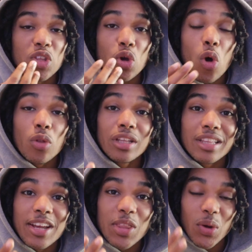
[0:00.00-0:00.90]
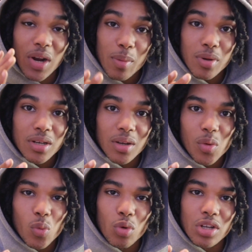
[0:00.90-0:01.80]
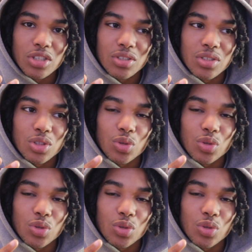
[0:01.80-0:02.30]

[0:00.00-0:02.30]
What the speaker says: The only thing in the gradebook was